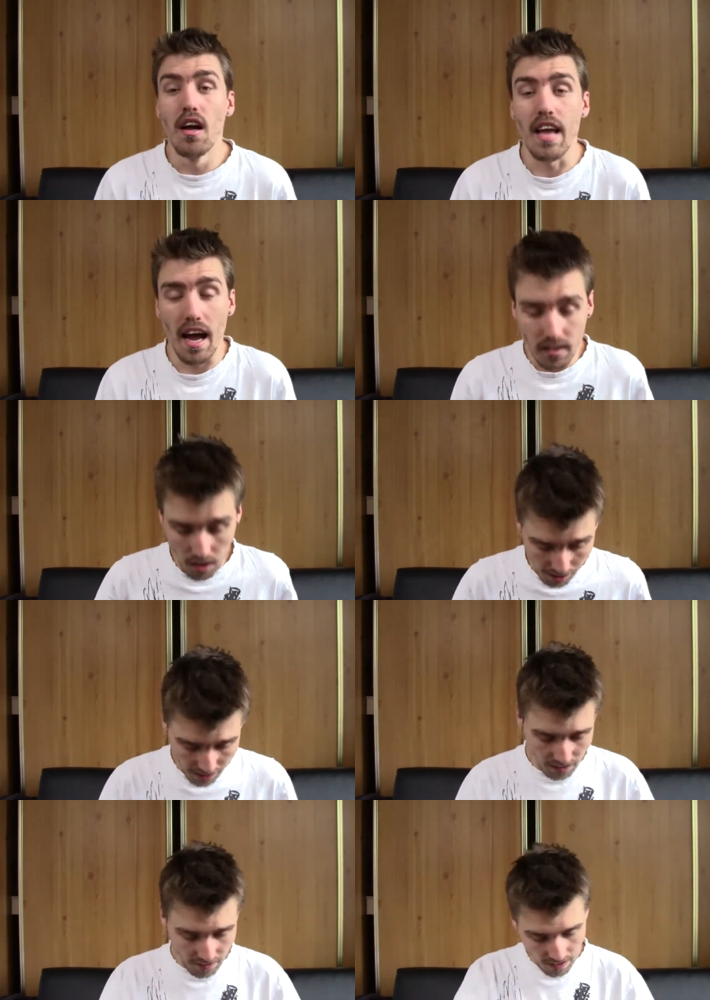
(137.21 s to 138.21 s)
Yeah, so I
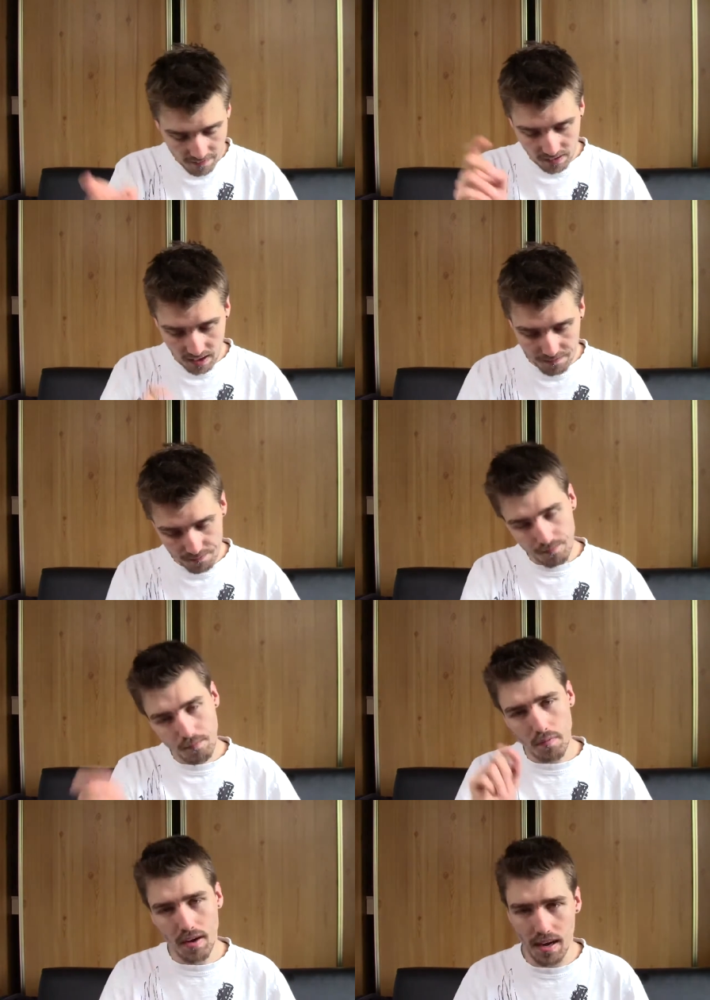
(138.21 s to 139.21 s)
can have it like
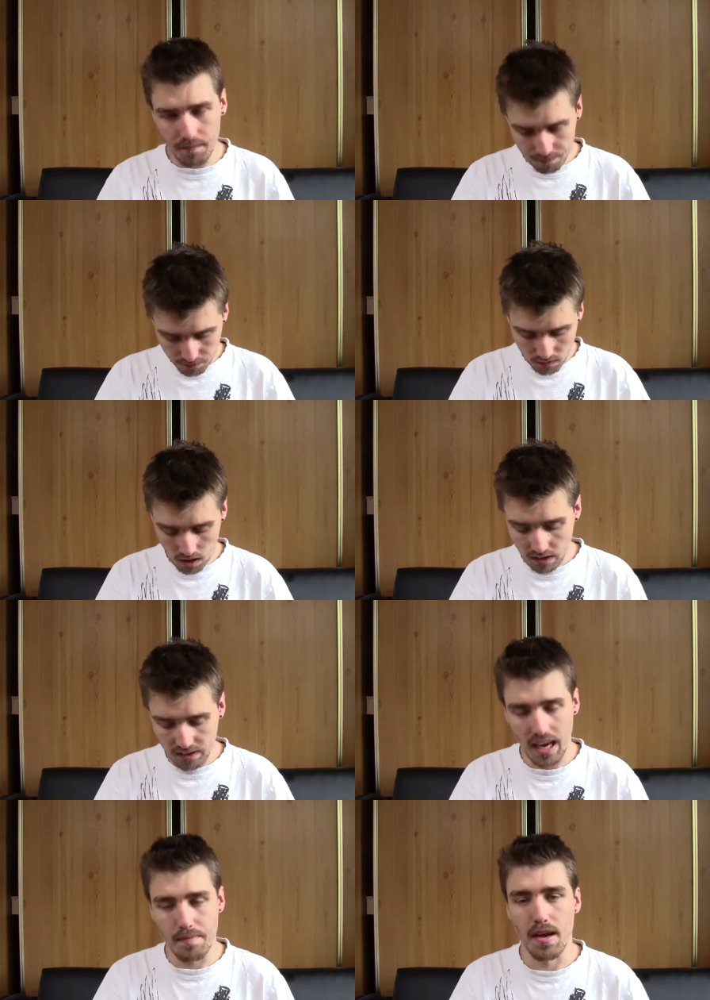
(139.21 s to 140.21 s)
pop out,
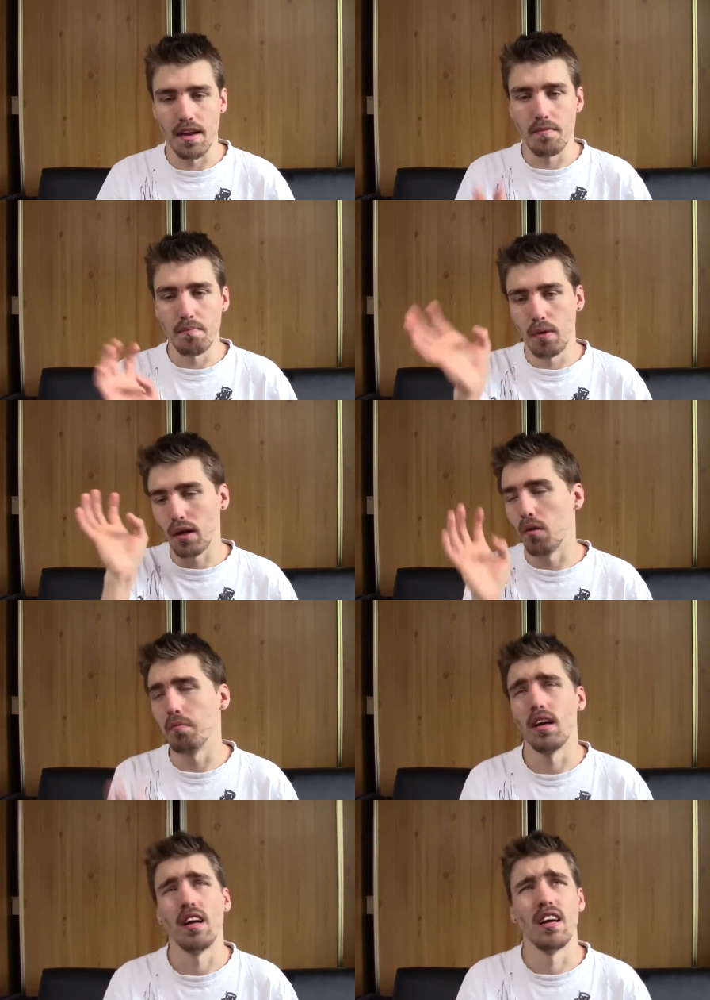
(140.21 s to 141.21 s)
start typing, bring
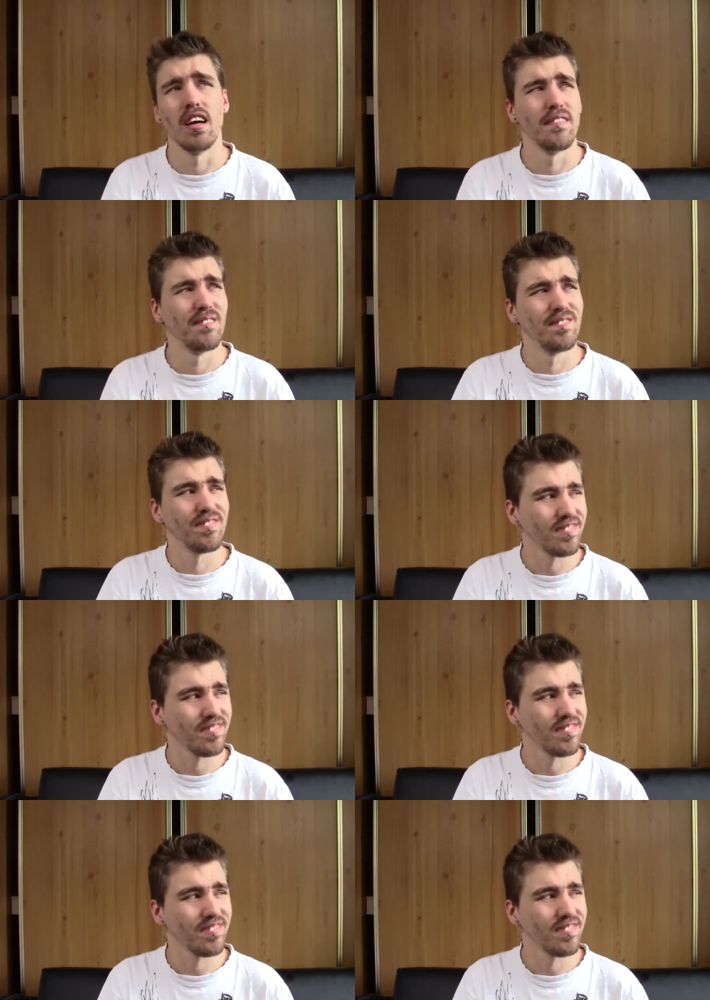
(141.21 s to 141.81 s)
up a